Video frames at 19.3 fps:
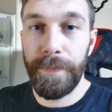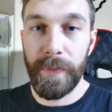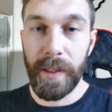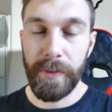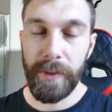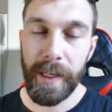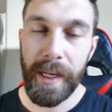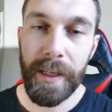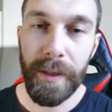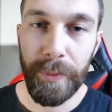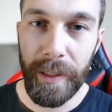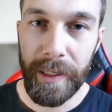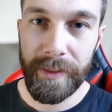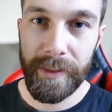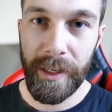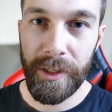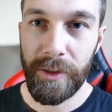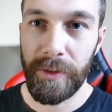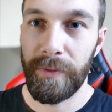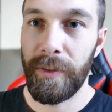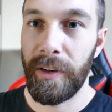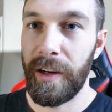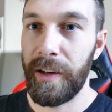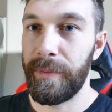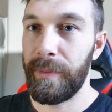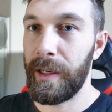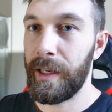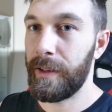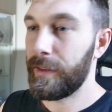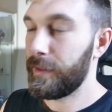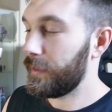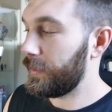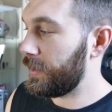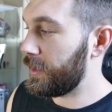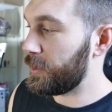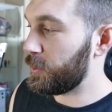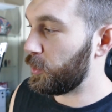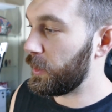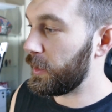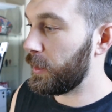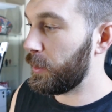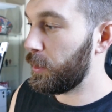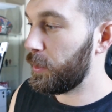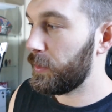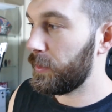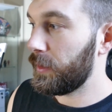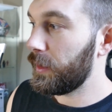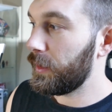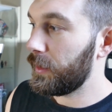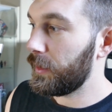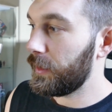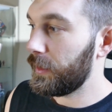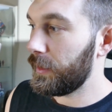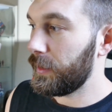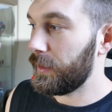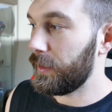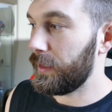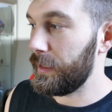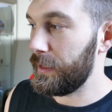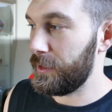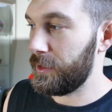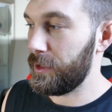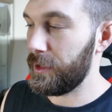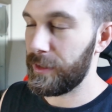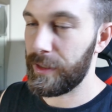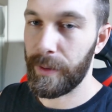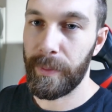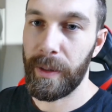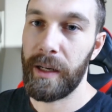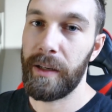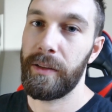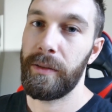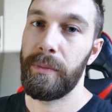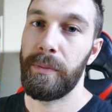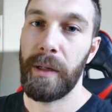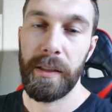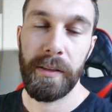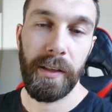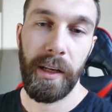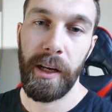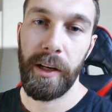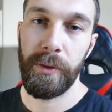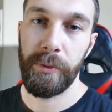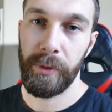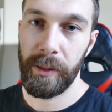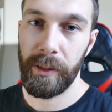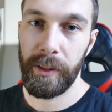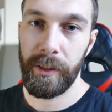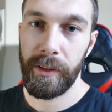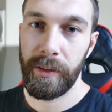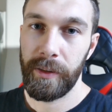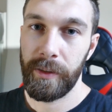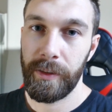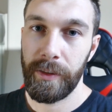If you're getting a PlayStation 5, man, this wheel is just a must get, really.